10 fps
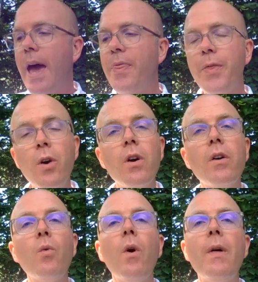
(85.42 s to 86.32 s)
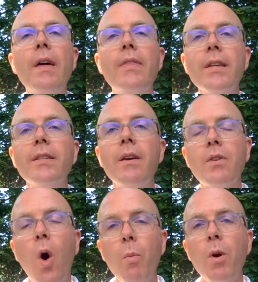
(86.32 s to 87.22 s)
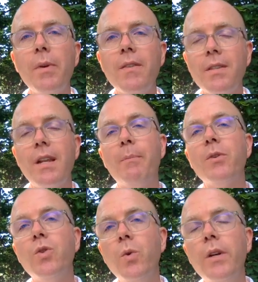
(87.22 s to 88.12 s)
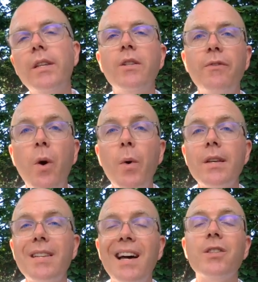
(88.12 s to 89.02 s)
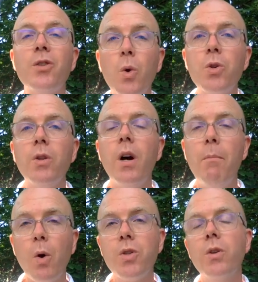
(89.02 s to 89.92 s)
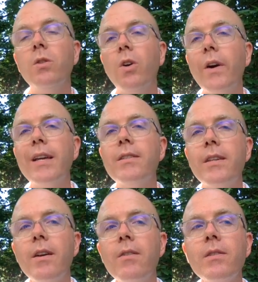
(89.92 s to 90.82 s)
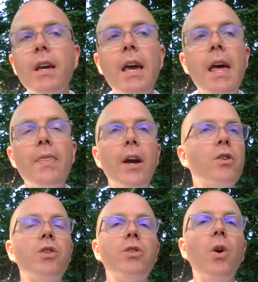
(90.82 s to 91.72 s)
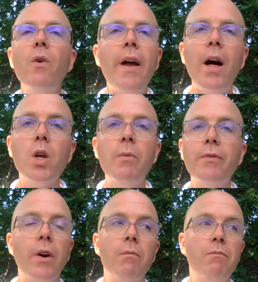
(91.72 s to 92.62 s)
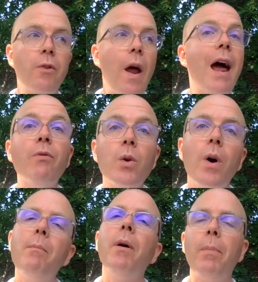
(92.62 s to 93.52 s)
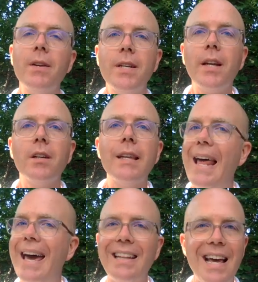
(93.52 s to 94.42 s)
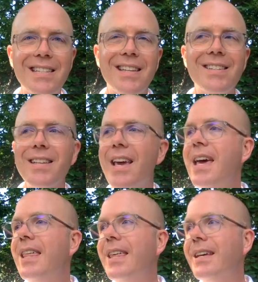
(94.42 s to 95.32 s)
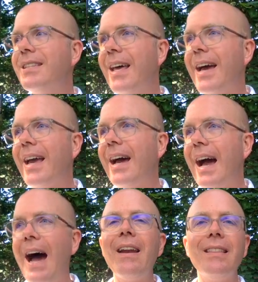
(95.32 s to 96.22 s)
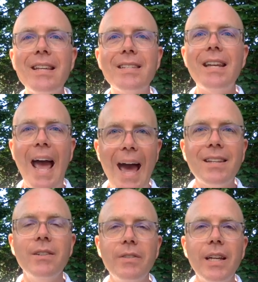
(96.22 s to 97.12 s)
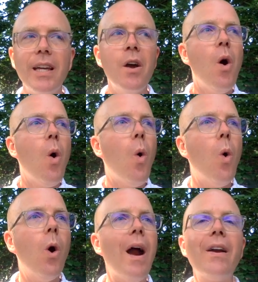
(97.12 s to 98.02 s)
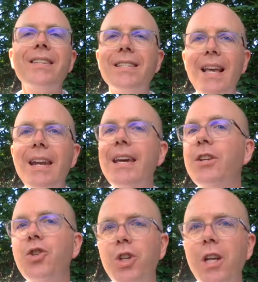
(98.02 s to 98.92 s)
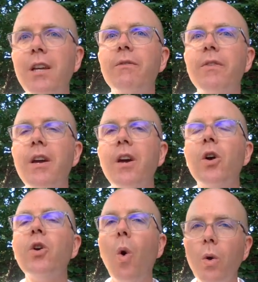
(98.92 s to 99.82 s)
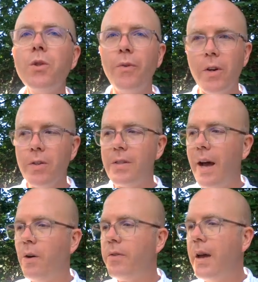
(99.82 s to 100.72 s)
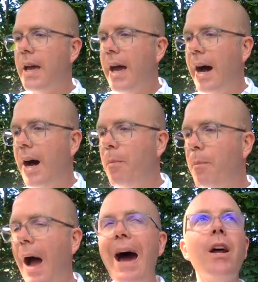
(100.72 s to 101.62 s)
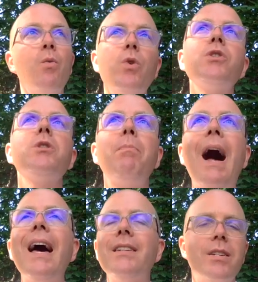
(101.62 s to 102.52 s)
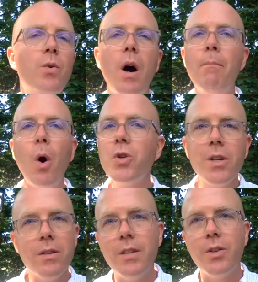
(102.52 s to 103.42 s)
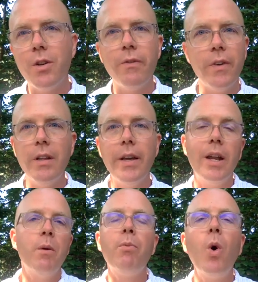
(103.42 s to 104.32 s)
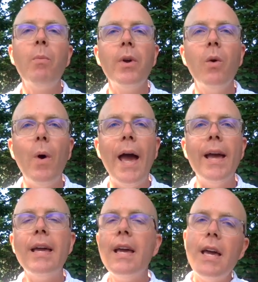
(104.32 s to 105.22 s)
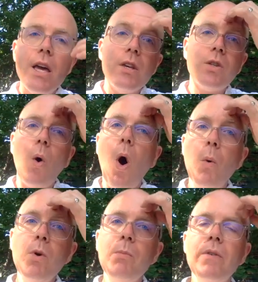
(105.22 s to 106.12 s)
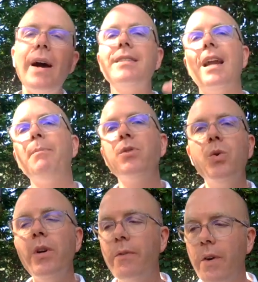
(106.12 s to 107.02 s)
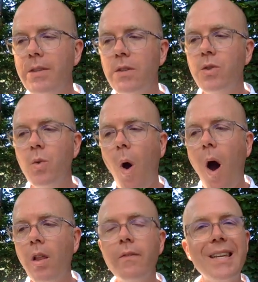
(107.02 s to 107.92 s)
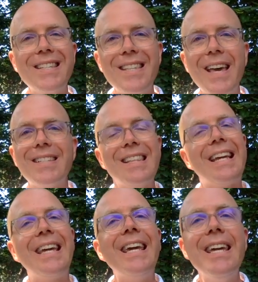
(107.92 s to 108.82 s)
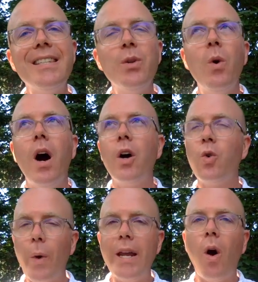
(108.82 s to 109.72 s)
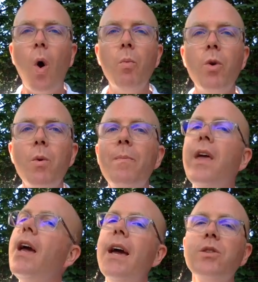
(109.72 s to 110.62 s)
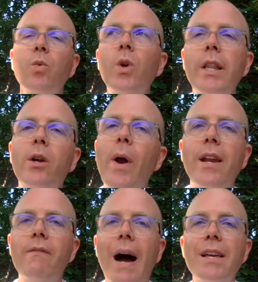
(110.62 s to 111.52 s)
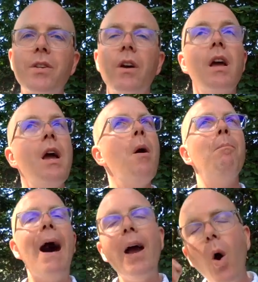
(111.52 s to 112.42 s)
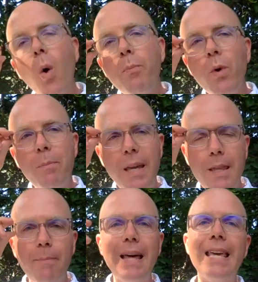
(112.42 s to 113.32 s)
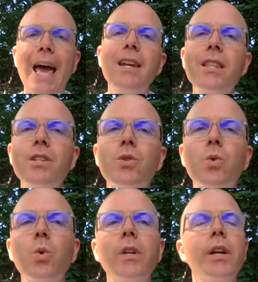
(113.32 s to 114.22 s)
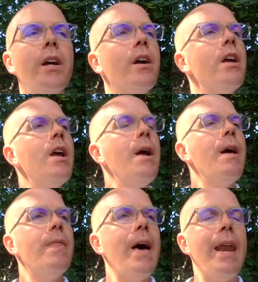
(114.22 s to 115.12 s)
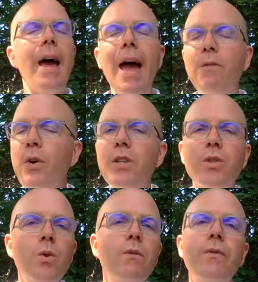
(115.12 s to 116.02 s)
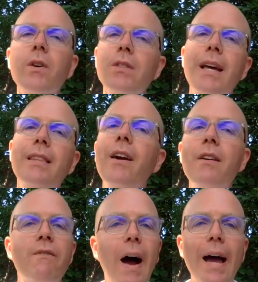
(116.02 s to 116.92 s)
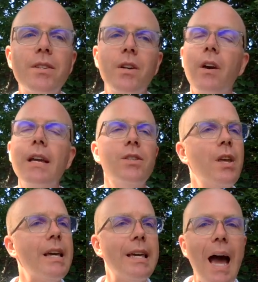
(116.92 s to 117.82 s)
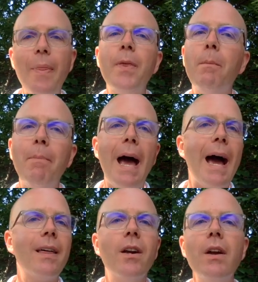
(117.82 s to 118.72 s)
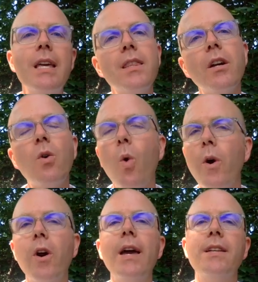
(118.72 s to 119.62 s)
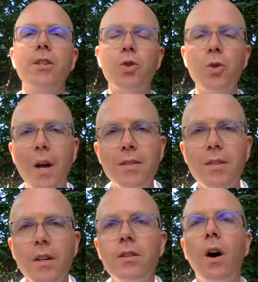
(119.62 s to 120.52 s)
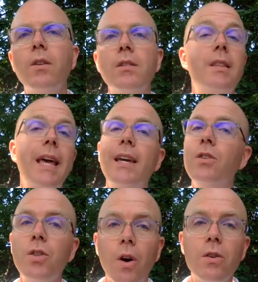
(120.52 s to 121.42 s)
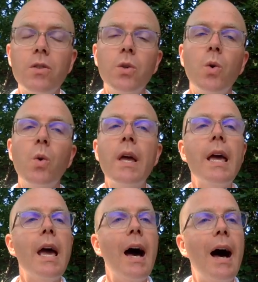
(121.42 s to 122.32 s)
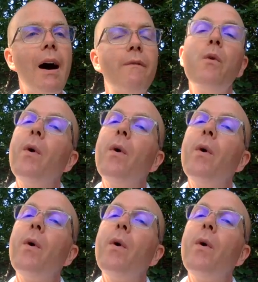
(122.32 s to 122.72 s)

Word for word: And third, this gives homeroom gives us an opportunity to focus on social emotional learning skills that are so valuable for, for everyone, but particularly adolescents. Things like how to listen actively or how to set and achieve goals for yourself, um, how to respond to emotions that you're feeling in an appropriate way. So homeroom provides an opportunity for us to do all of these things. And the key to a great homeroom is a really great advisor. My hope would be that by the end of the school year, that every student feels like their advisor is got their back, they're in their corner, and it's a trusted adult that they can turn to uh, for